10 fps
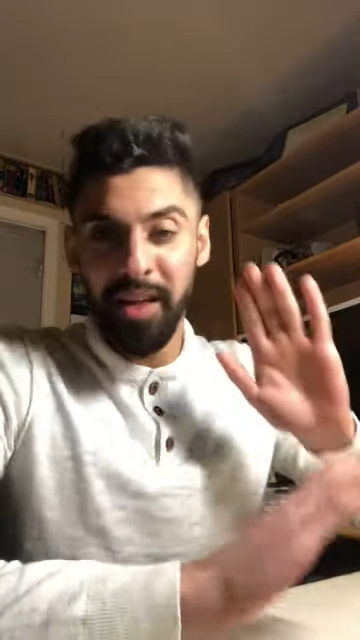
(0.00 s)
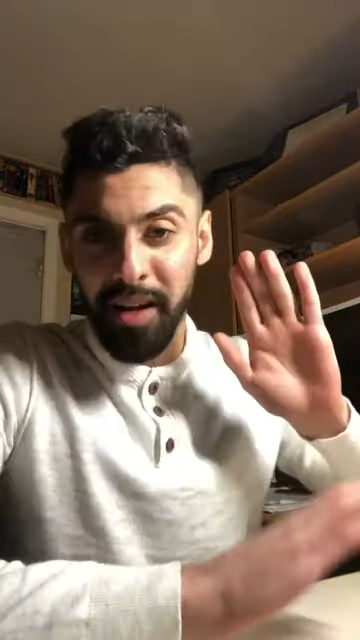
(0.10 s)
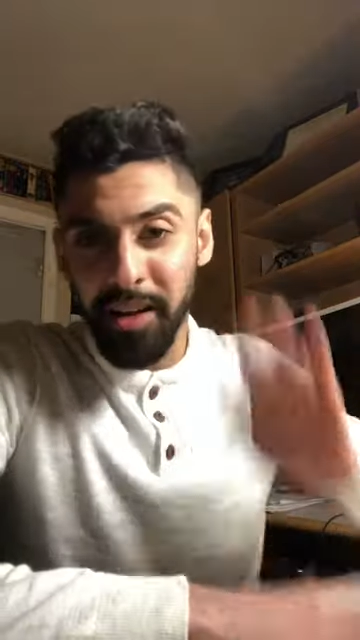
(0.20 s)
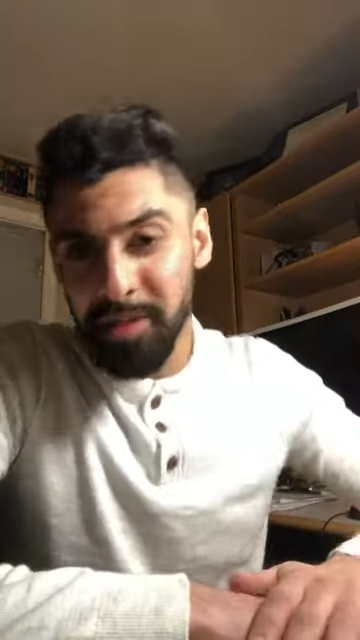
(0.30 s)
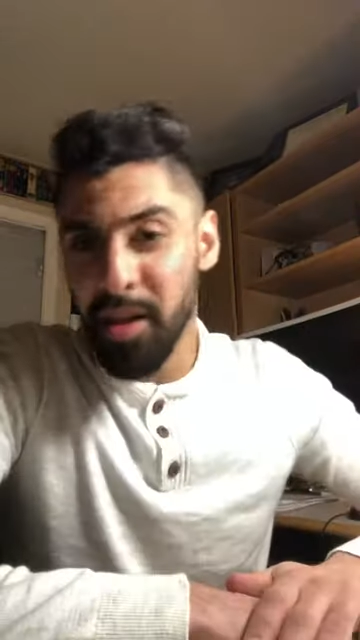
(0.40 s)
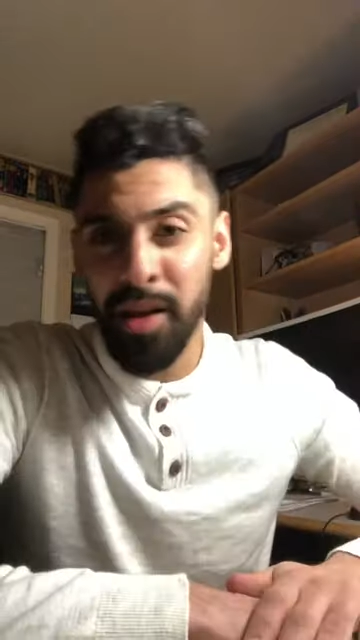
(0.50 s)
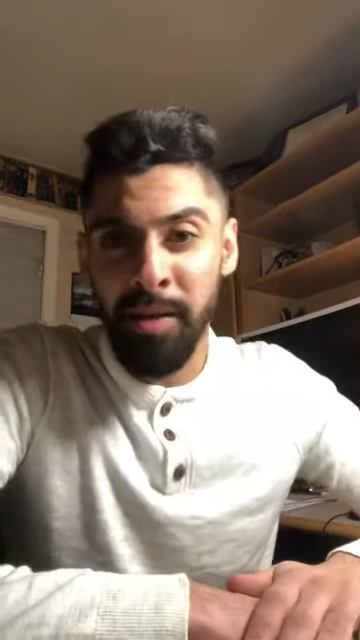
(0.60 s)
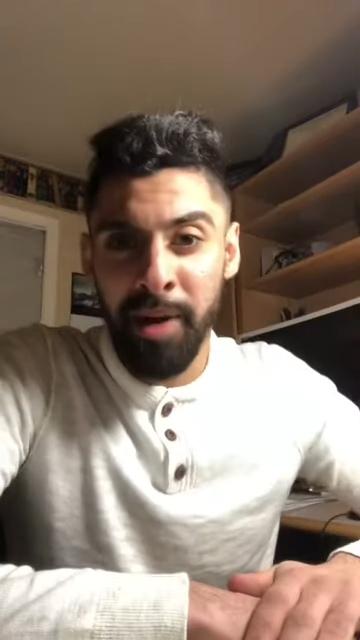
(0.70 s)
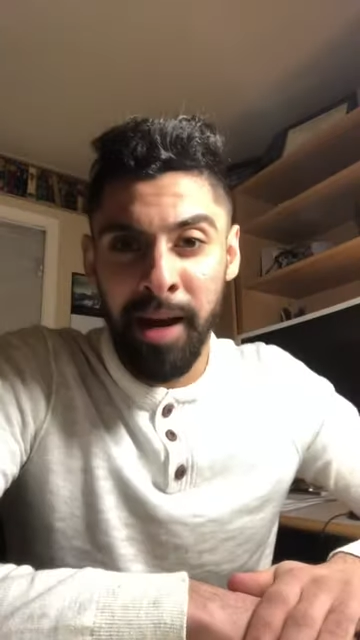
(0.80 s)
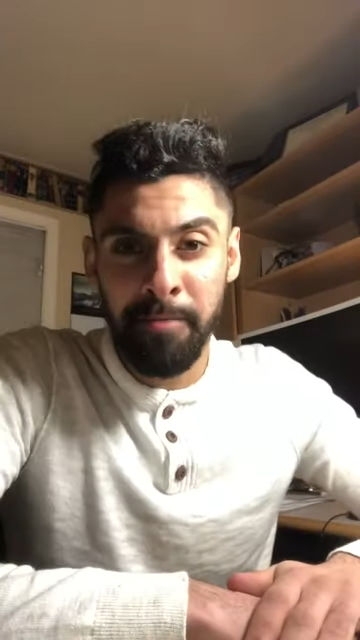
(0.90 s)
here's the
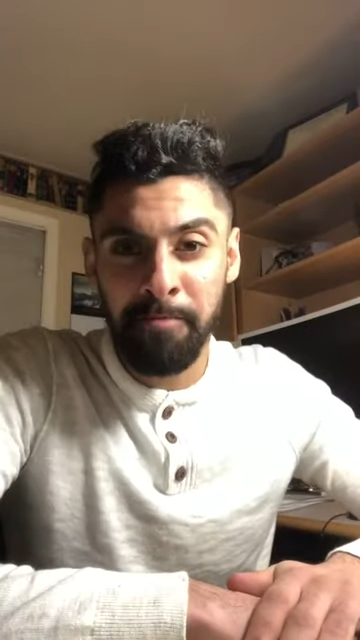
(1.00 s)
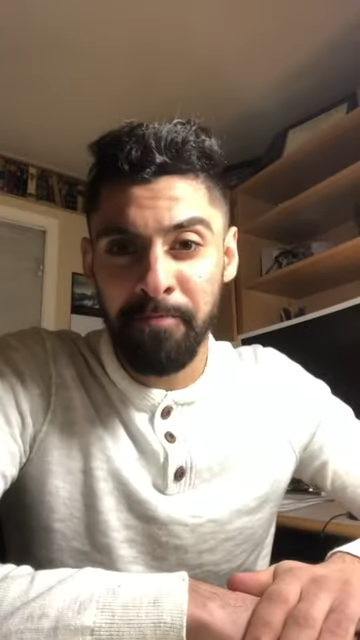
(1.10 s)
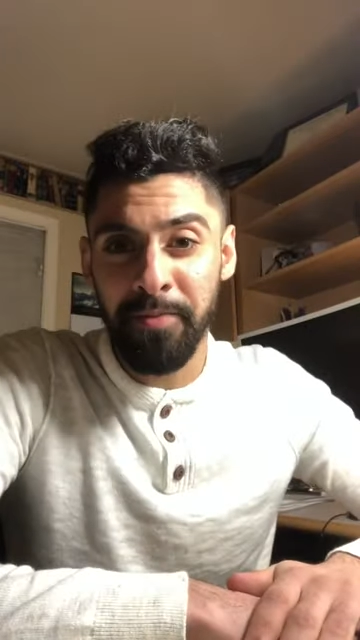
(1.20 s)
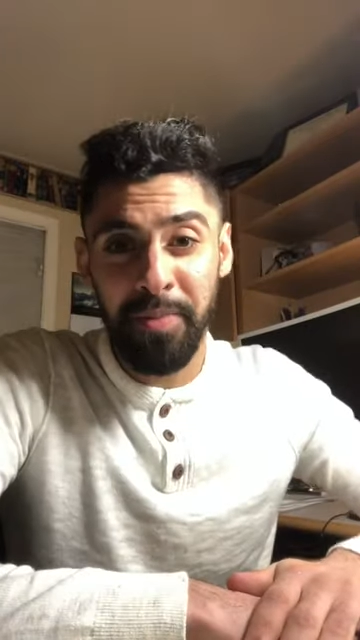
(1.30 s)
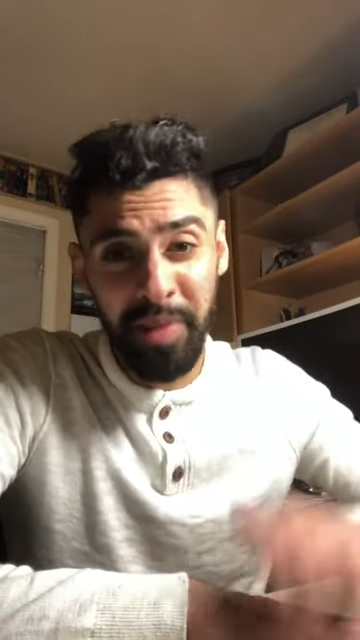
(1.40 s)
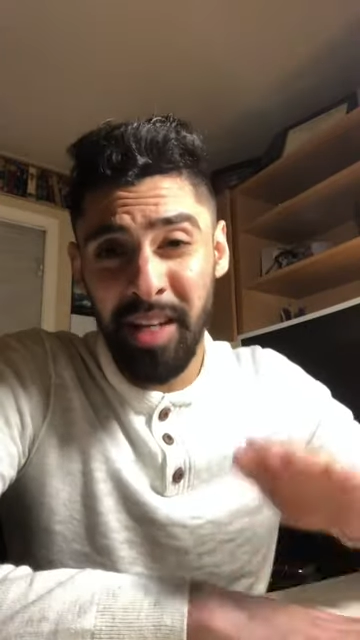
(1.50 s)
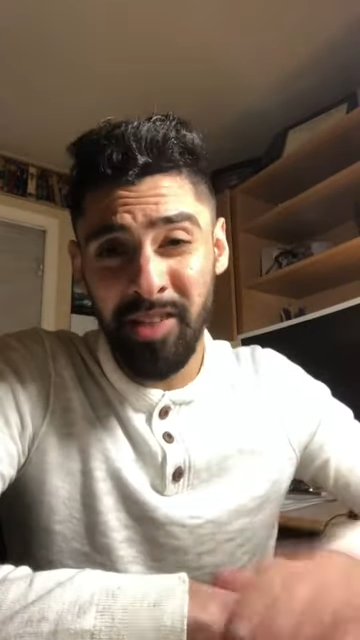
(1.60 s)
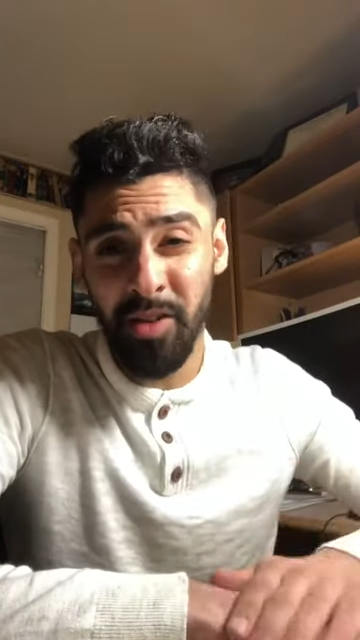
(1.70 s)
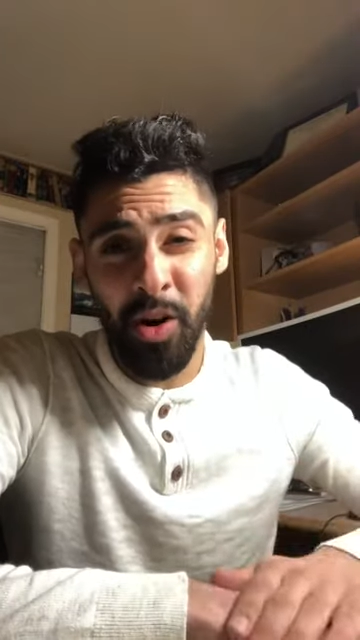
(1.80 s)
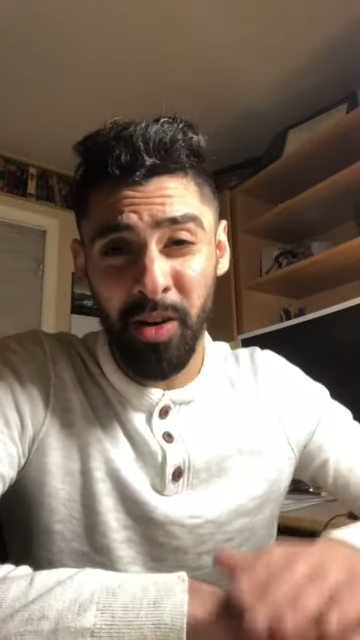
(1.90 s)
thing, man. These
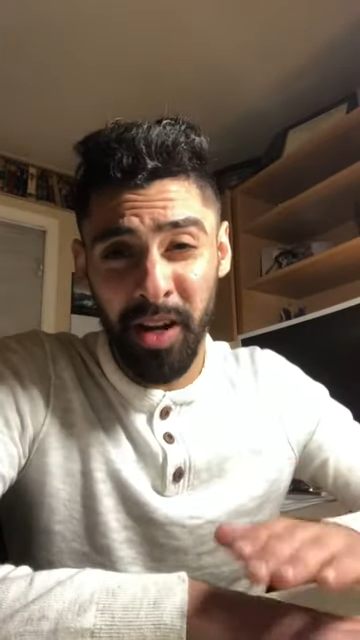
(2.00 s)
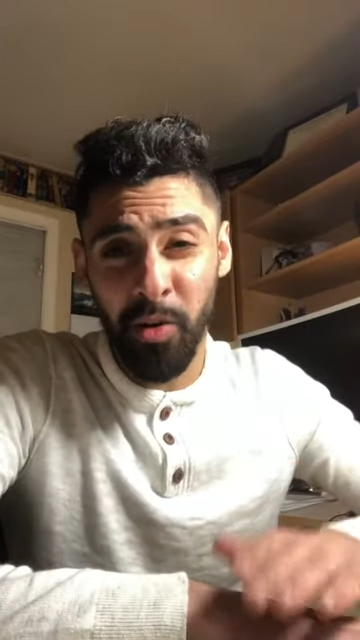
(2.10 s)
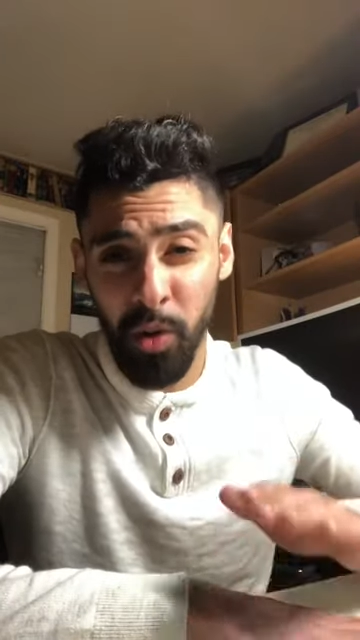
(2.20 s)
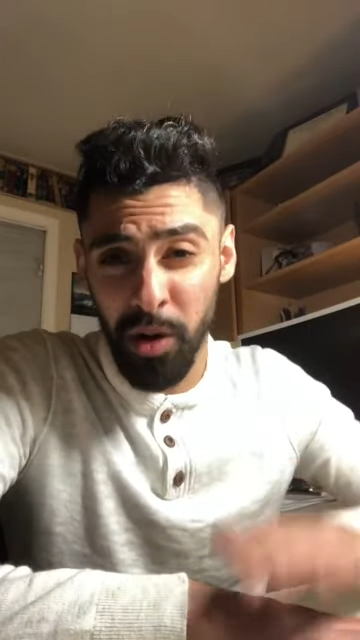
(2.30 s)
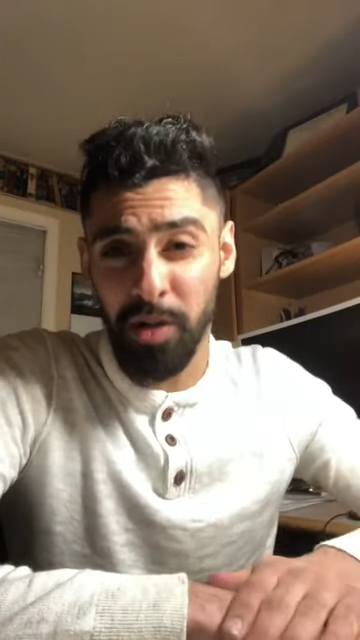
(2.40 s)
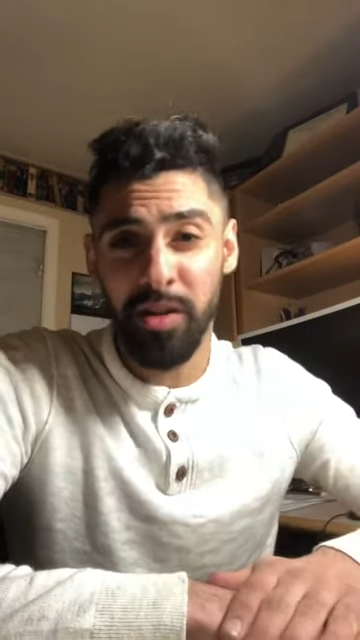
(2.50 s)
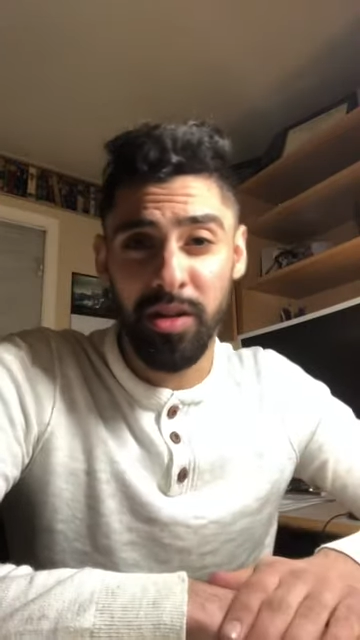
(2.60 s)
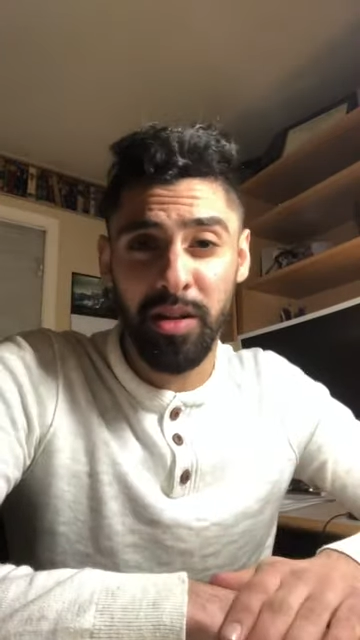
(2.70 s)
are all going to work.